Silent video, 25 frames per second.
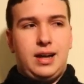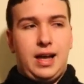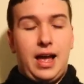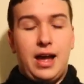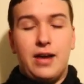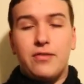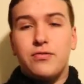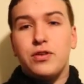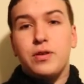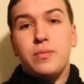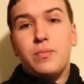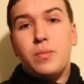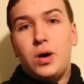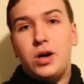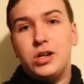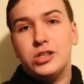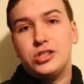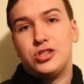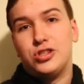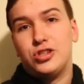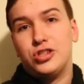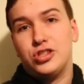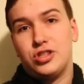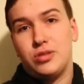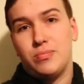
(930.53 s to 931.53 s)
Every
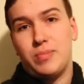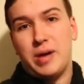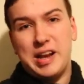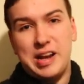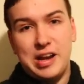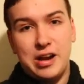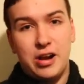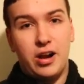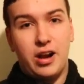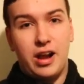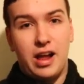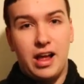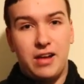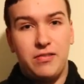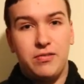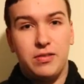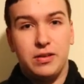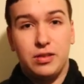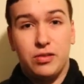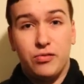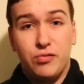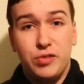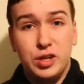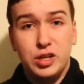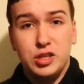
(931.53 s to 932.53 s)
monster is dependent on
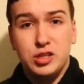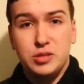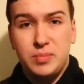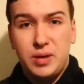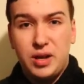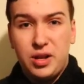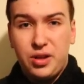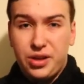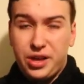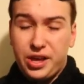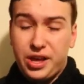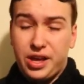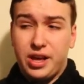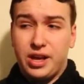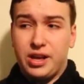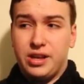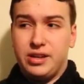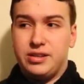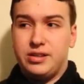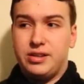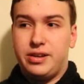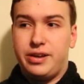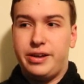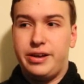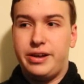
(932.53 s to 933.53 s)
having the field spell,
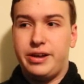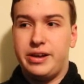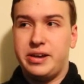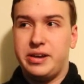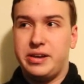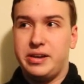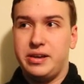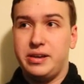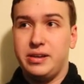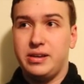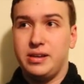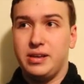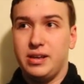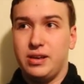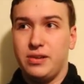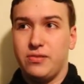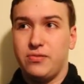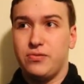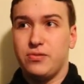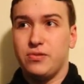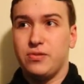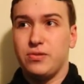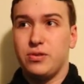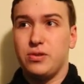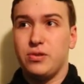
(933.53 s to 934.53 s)
and
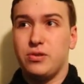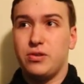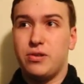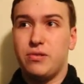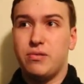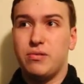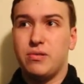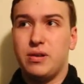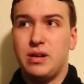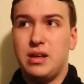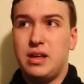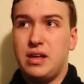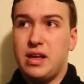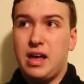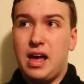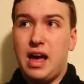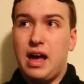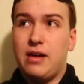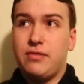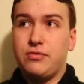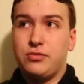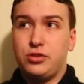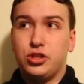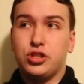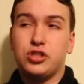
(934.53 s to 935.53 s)
if you don't
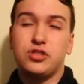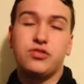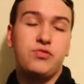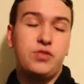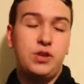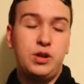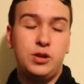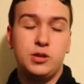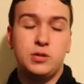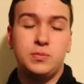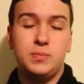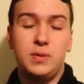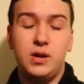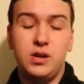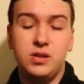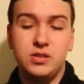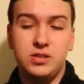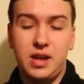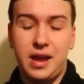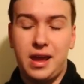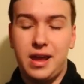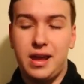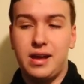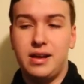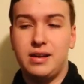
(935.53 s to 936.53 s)
have just field spells
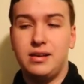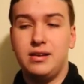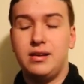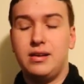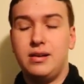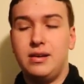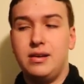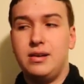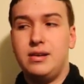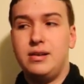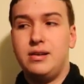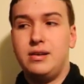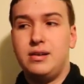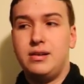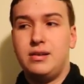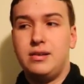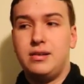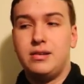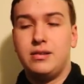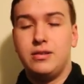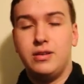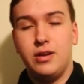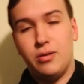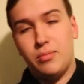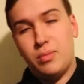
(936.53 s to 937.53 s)
and
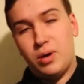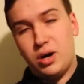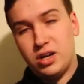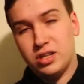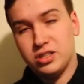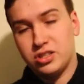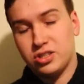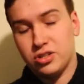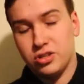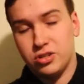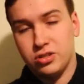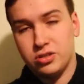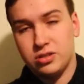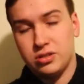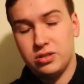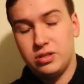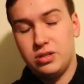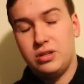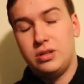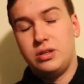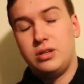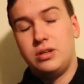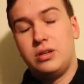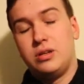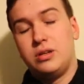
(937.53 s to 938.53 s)
no monsters,
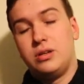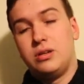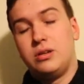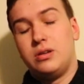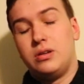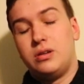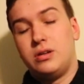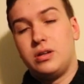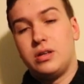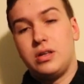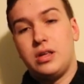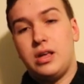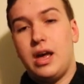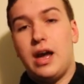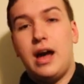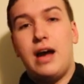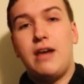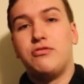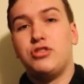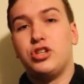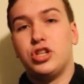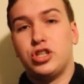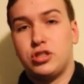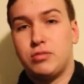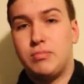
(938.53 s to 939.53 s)
you
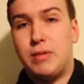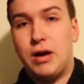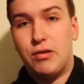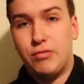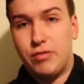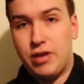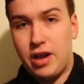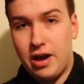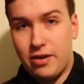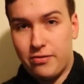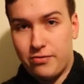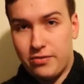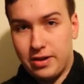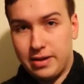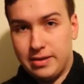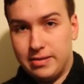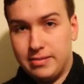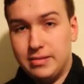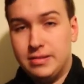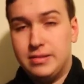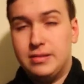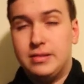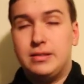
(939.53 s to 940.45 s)
have just about nothing.